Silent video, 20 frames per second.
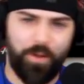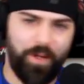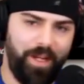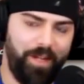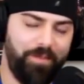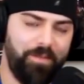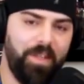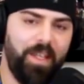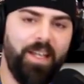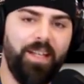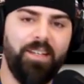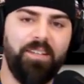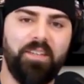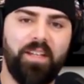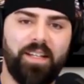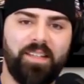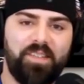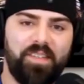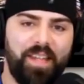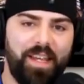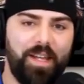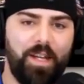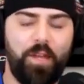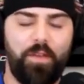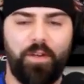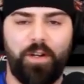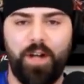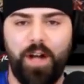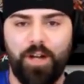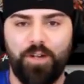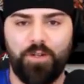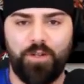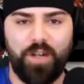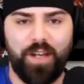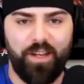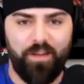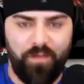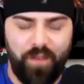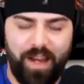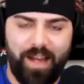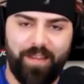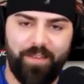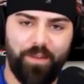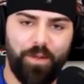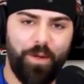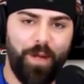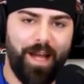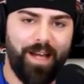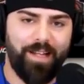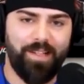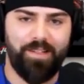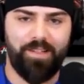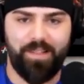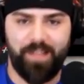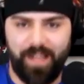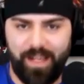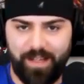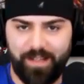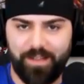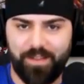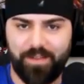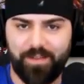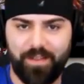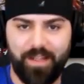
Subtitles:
Okay. Let's say another country invaded the United States.